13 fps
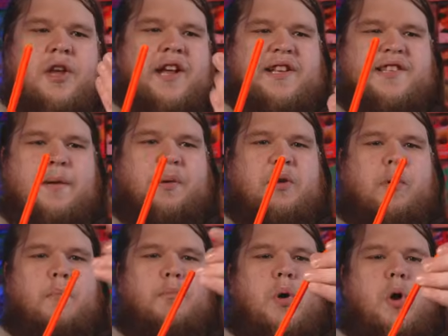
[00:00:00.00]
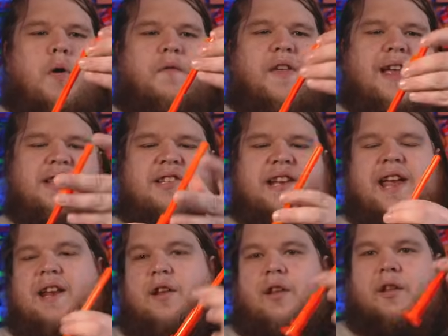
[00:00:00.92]
So you can simply remove these
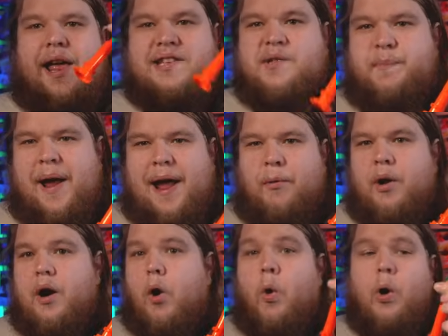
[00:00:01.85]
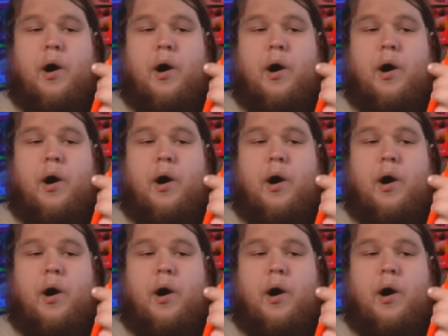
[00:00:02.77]
to get less power,